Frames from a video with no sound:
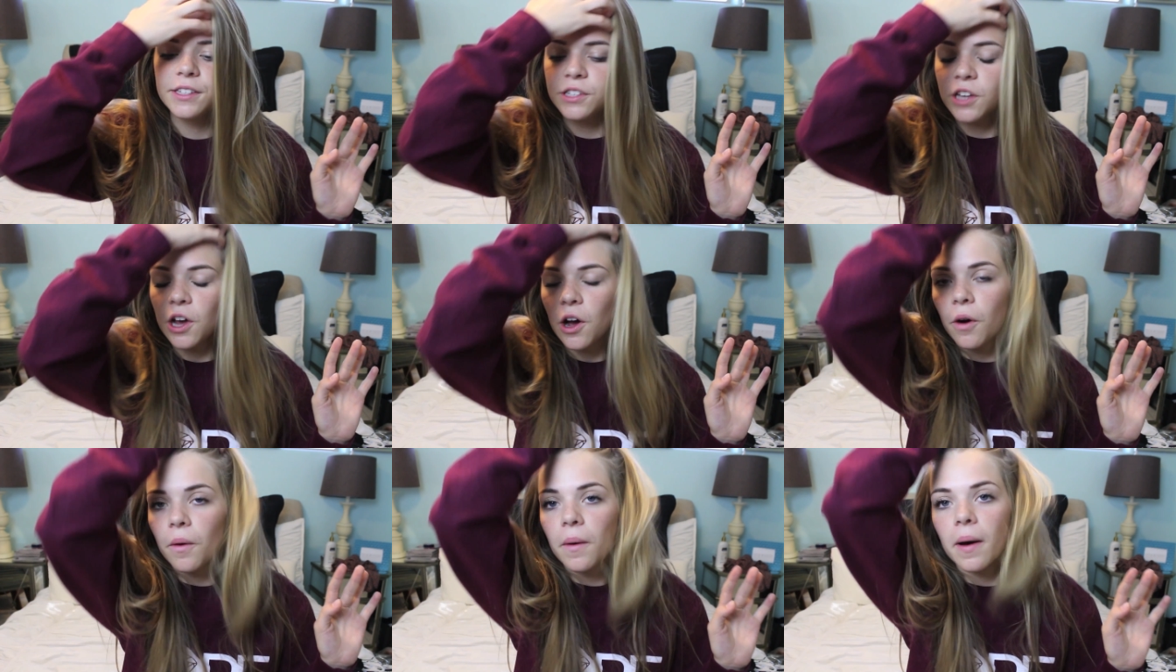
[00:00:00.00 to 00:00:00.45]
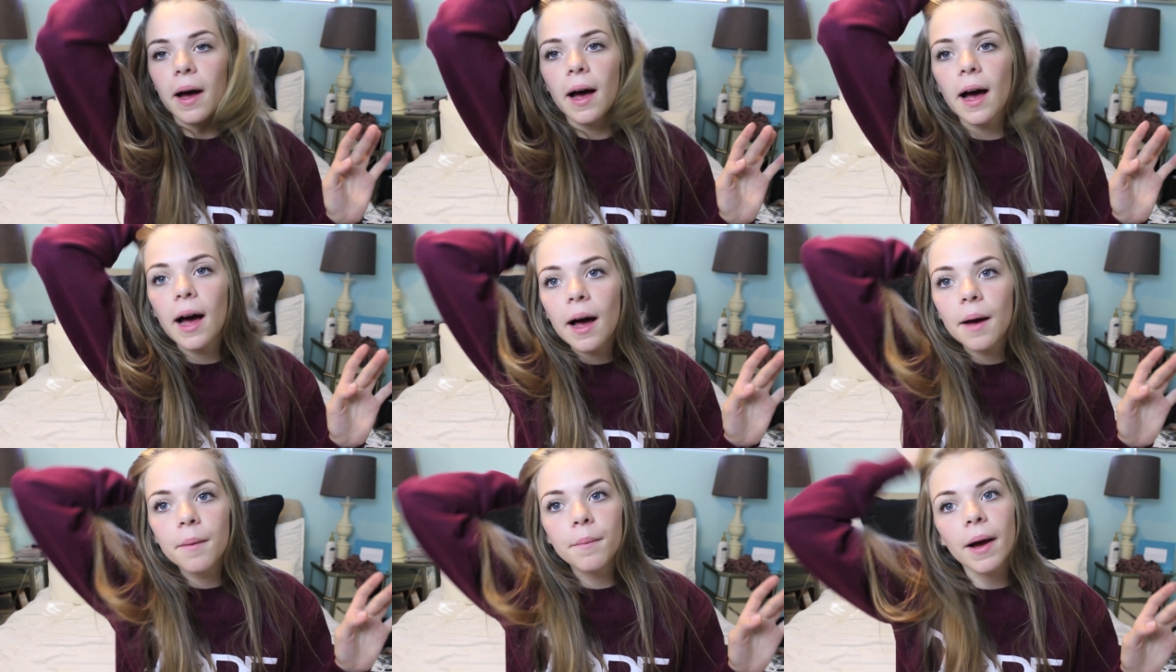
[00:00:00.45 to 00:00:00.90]
So
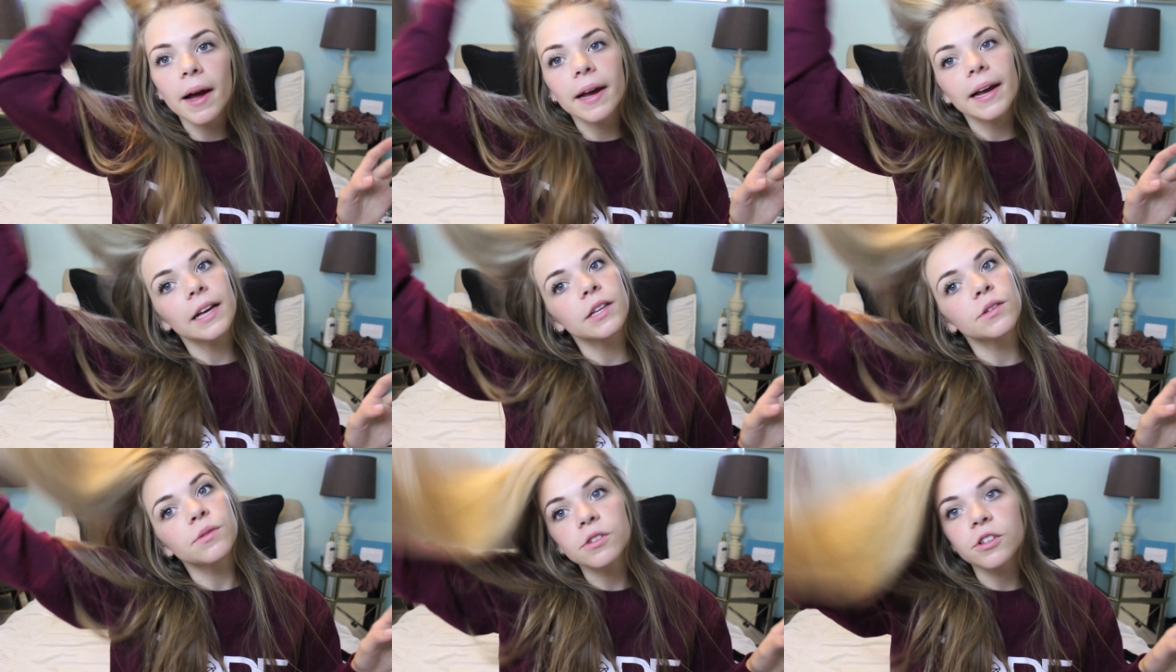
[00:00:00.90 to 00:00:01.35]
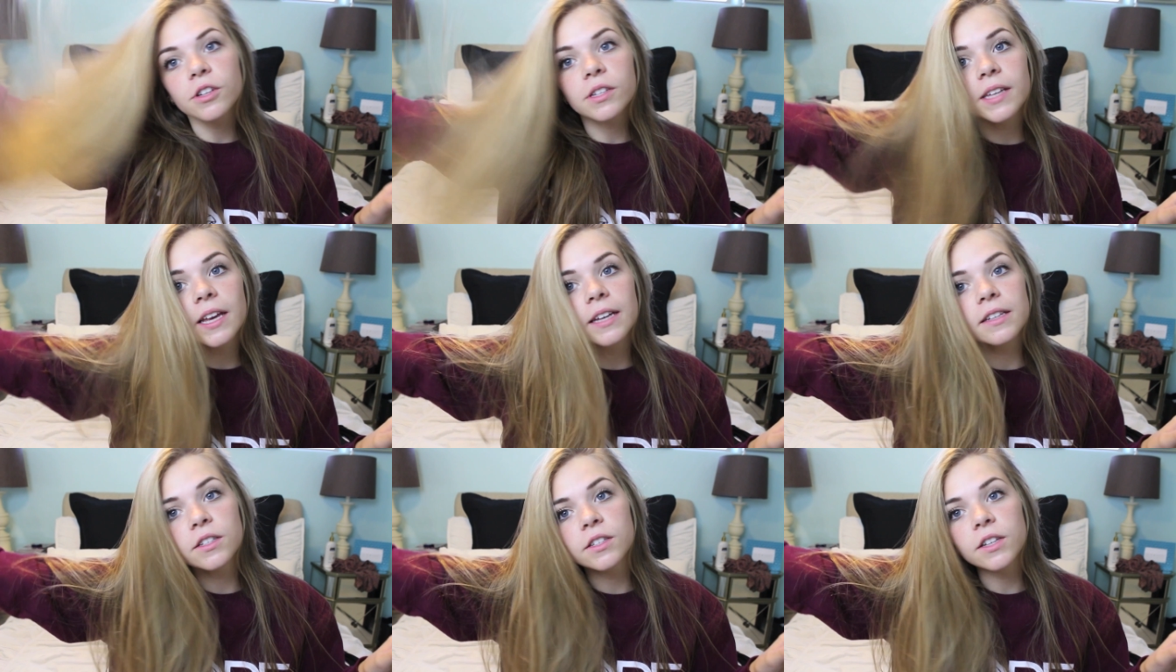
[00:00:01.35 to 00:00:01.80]
um, I guess we'll
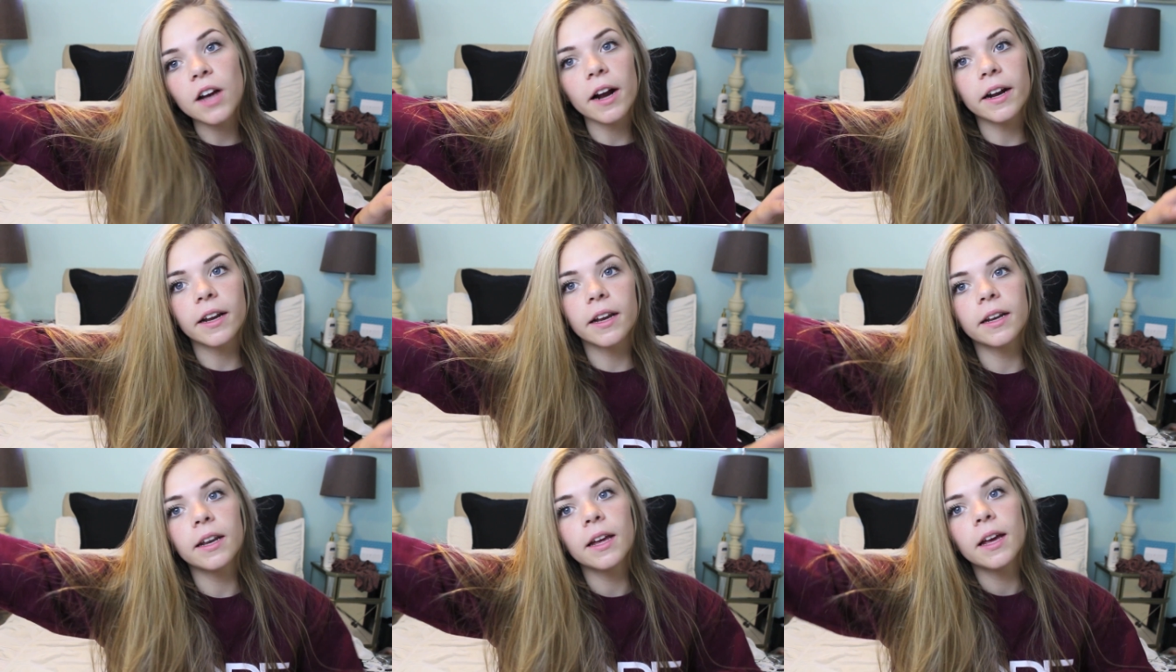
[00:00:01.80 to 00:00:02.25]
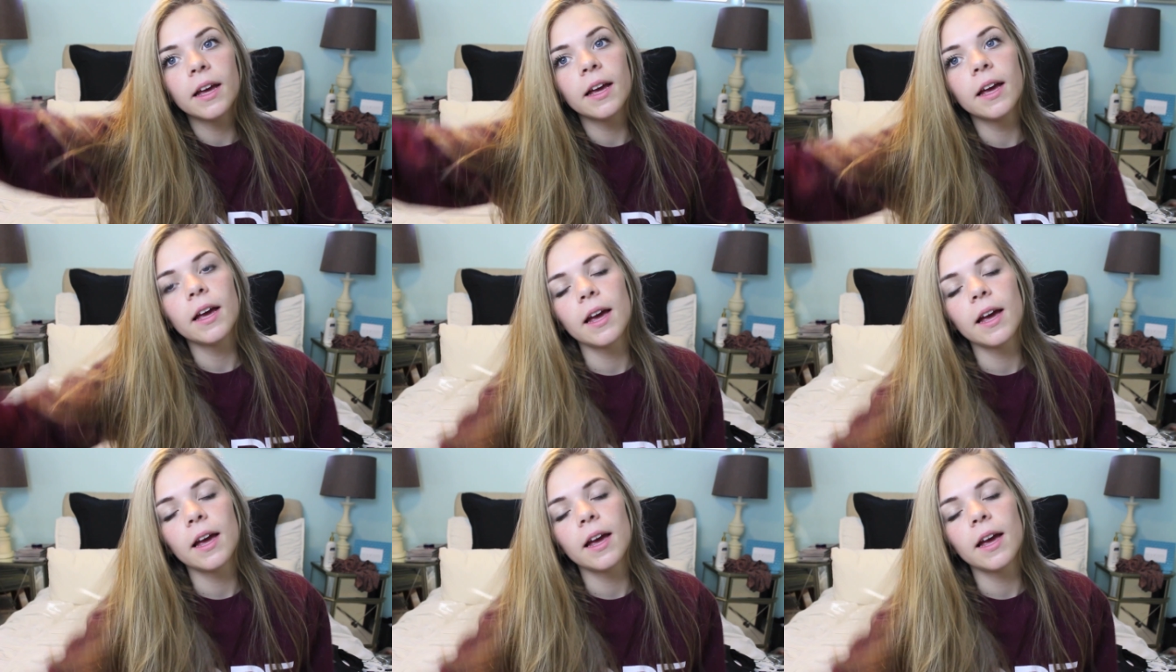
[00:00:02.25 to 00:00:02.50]
just get started